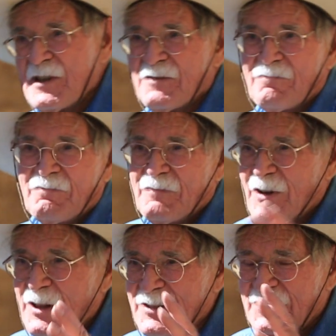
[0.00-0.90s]
and
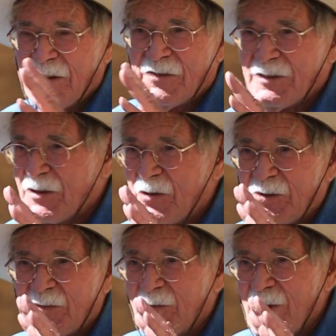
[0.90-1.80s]
all this stuff, it
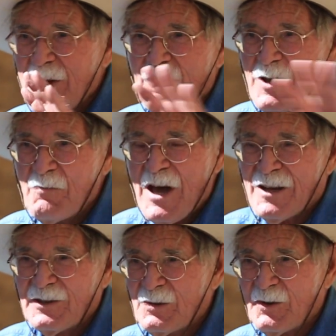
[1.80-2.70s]
goes way, way
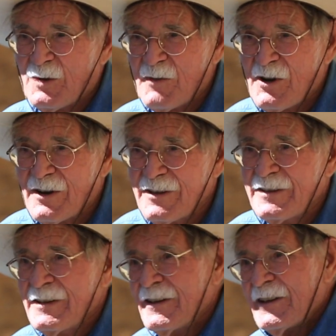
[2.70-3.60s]
back in North America,
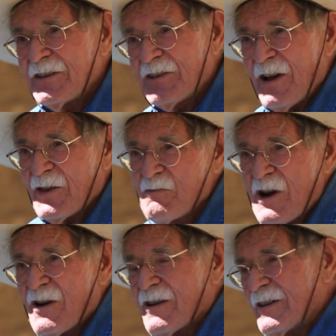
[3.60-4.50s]
South
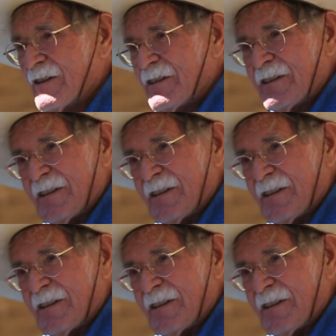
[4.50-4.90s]
America,